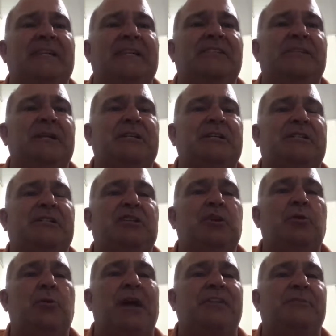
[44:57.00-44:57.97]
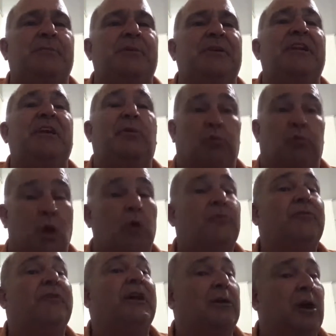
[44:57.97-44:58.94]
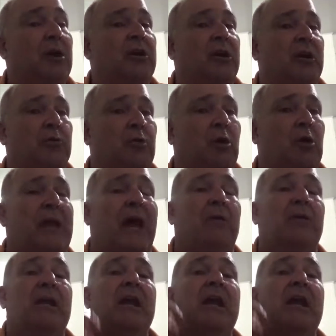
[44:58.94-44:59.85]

it's U.S., but they are going to roll out.